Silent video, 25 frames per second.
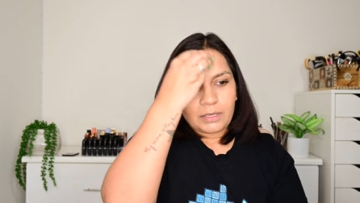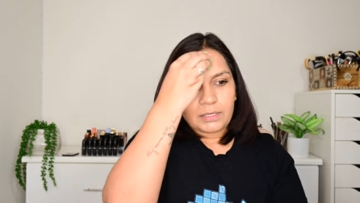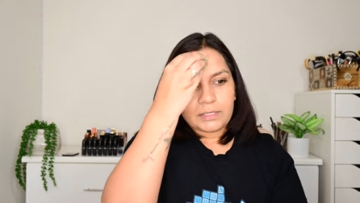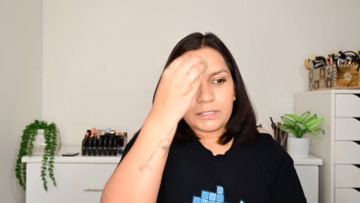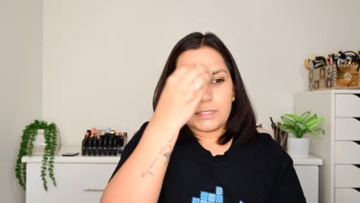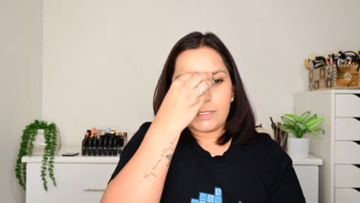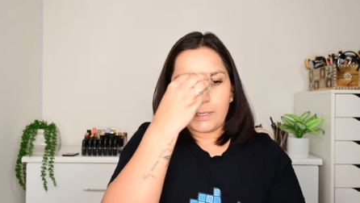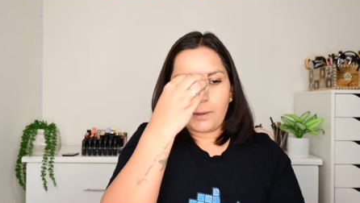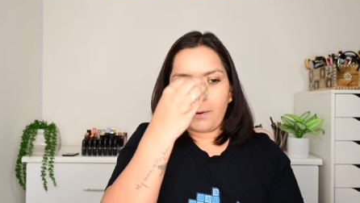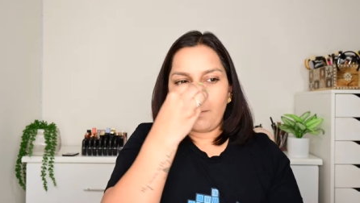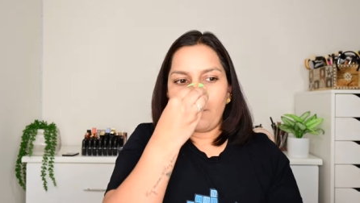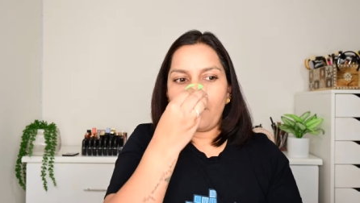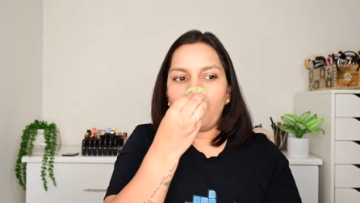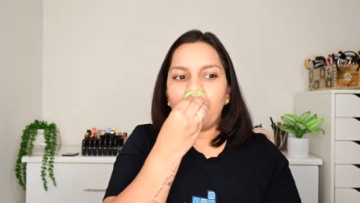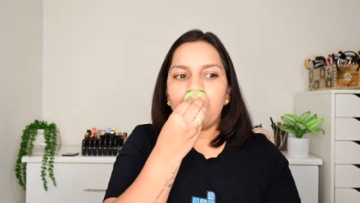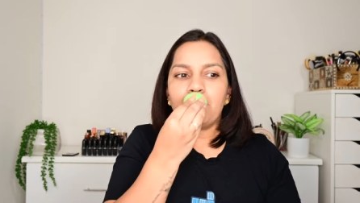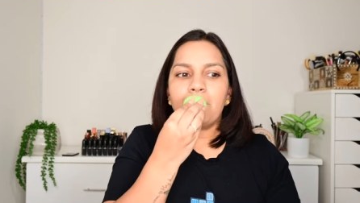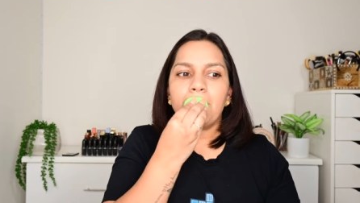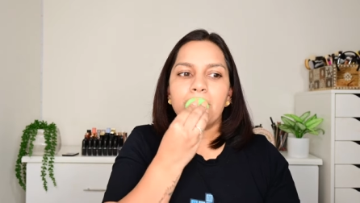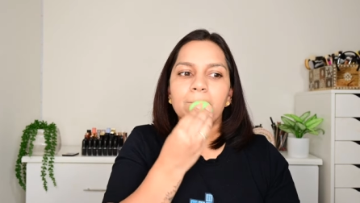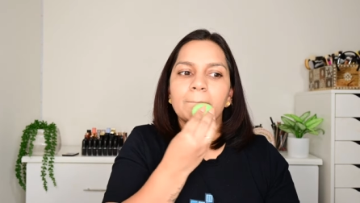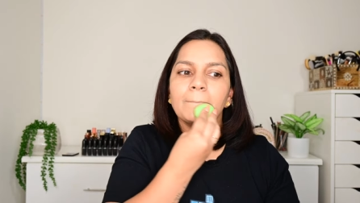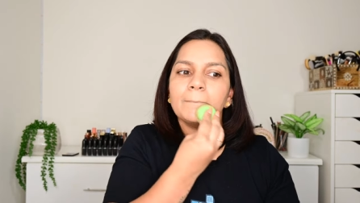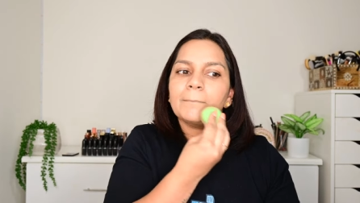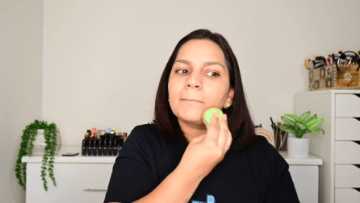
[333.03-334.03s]
So
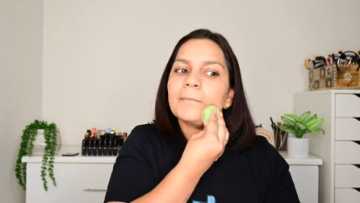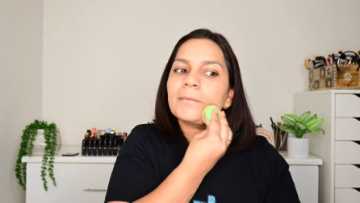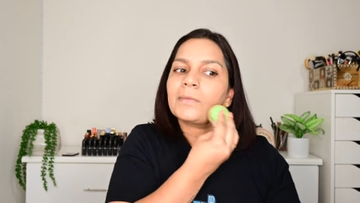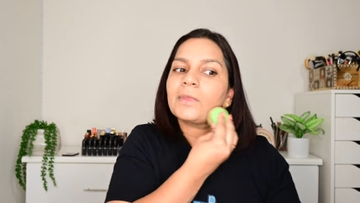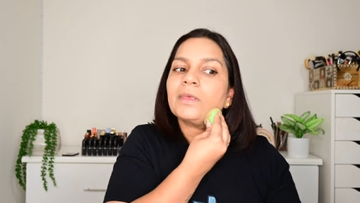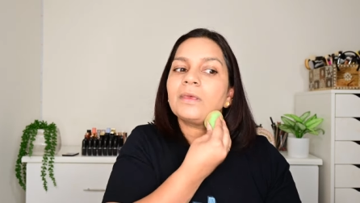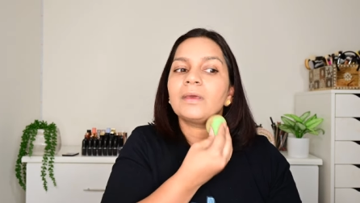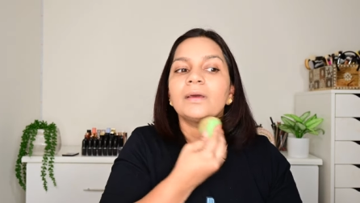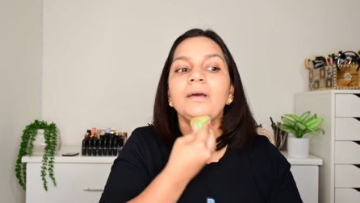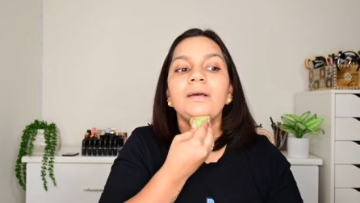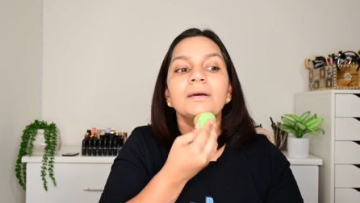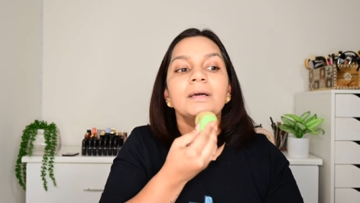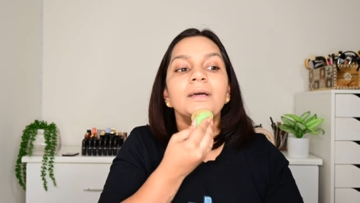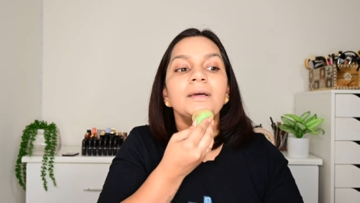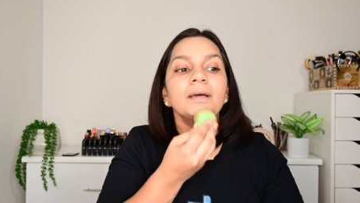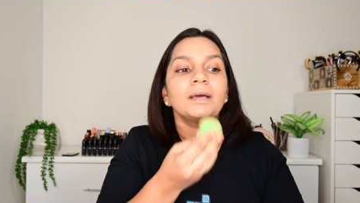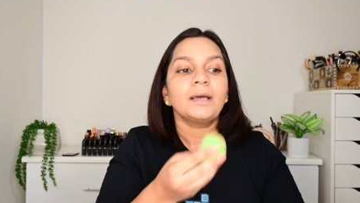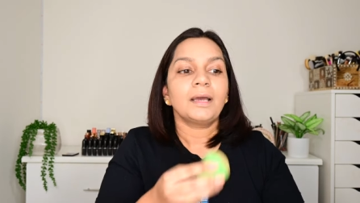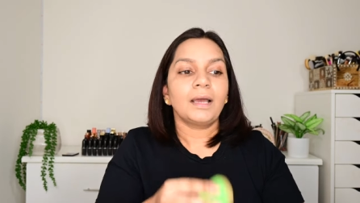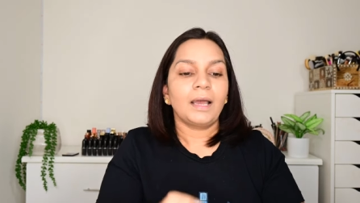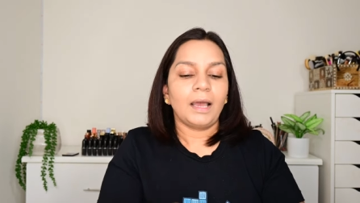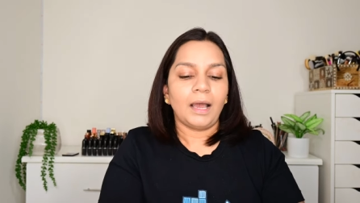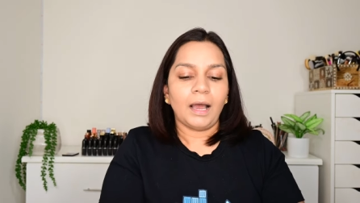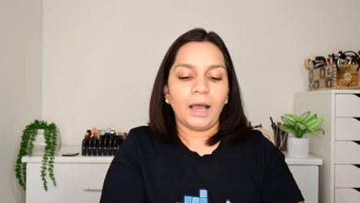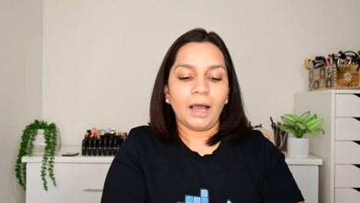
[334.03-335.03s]

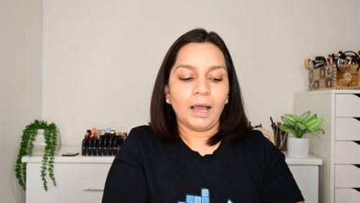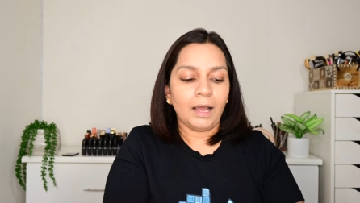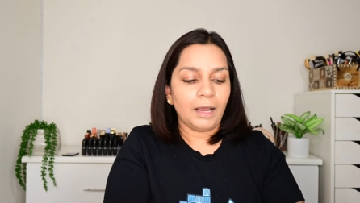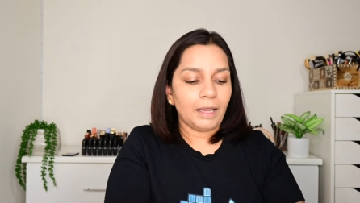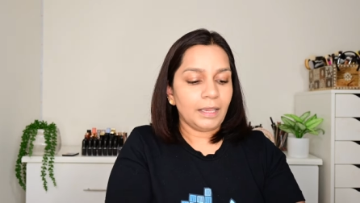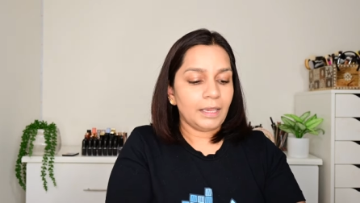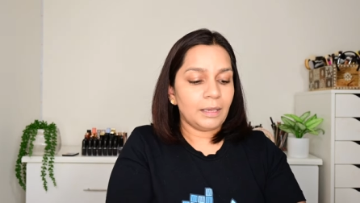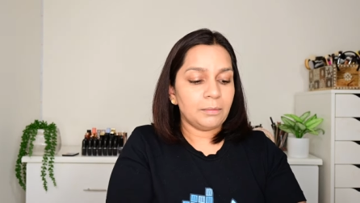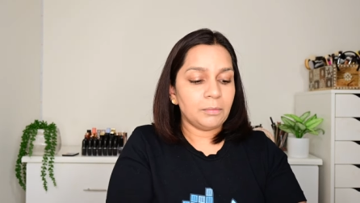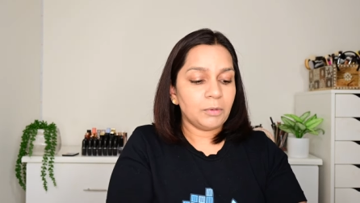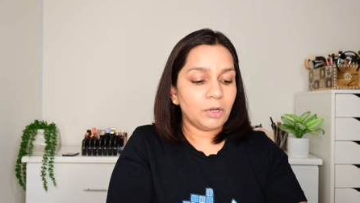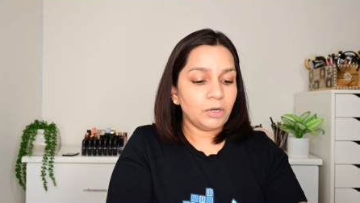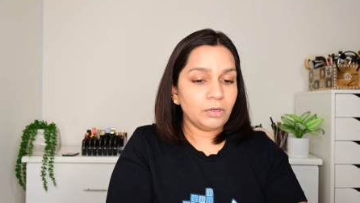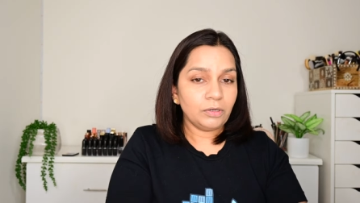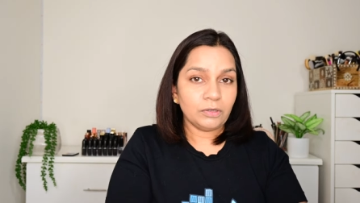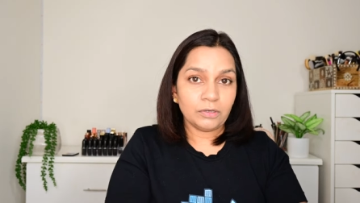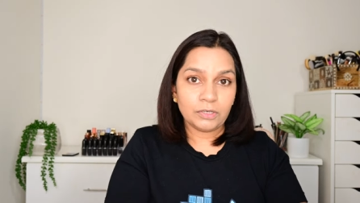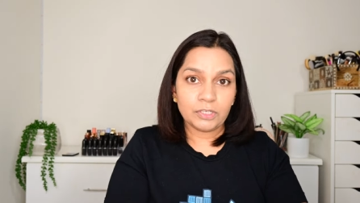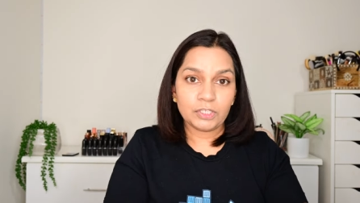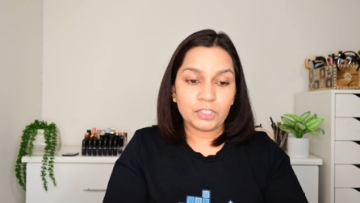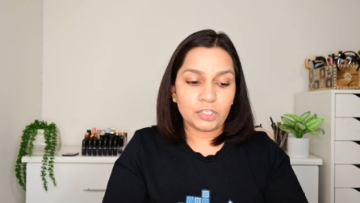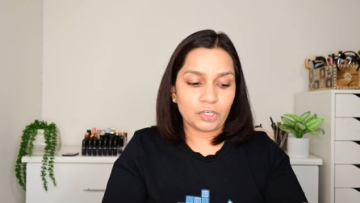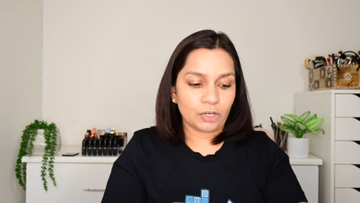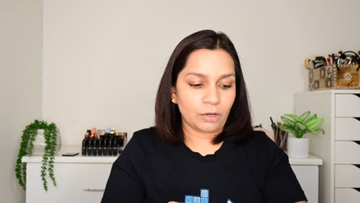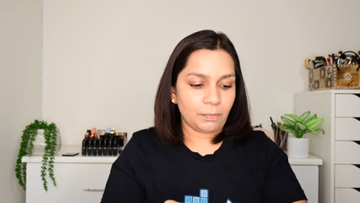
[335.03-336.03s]
I am not
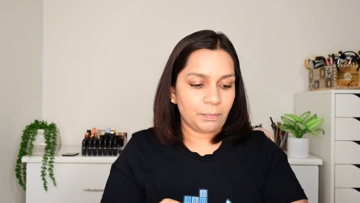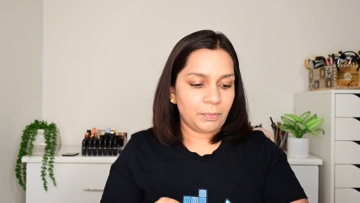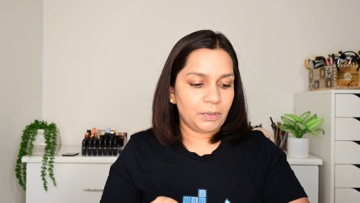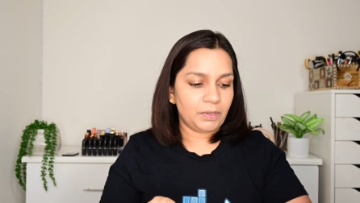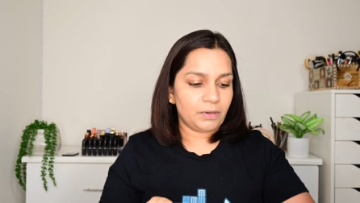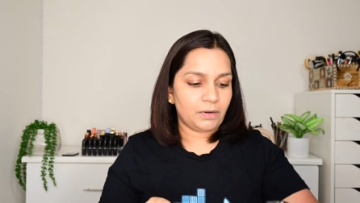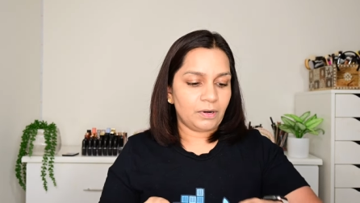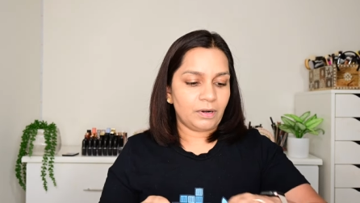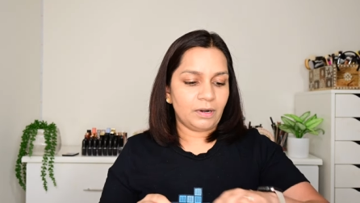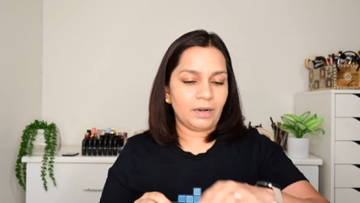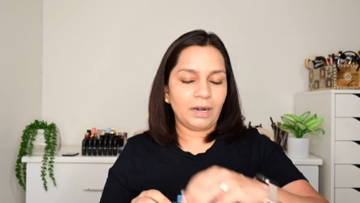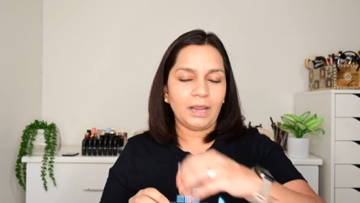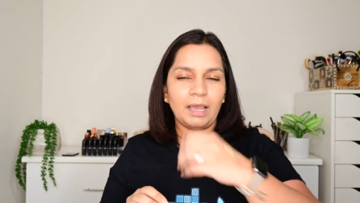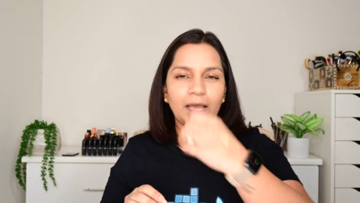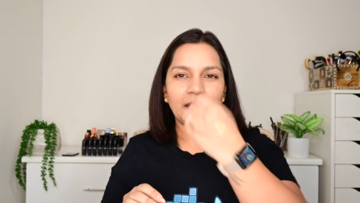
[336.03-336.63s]
going to stop here.